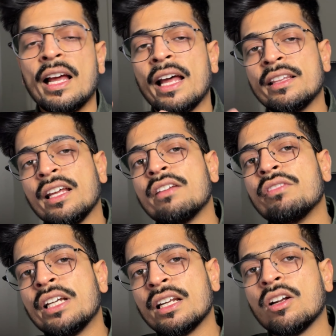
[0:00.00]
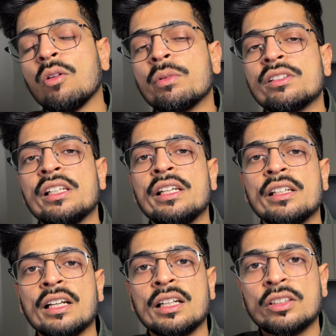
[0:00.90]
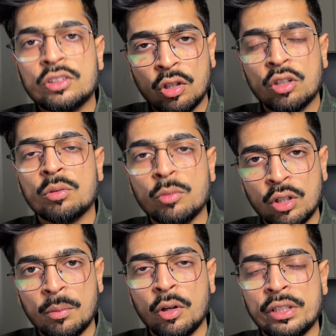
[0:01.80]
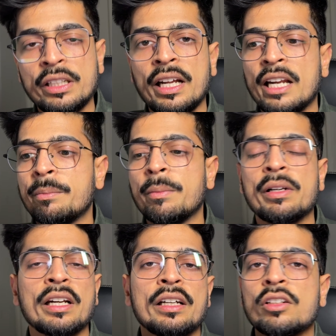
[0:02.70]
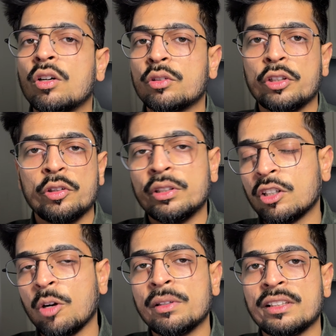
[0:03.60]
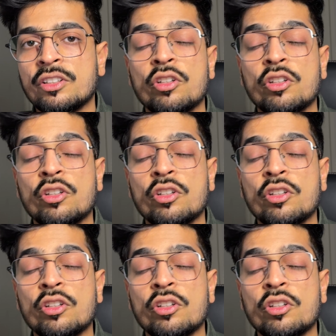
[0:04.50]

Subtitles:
and then we can obviously talk more about it and people can talk to you in the comment section,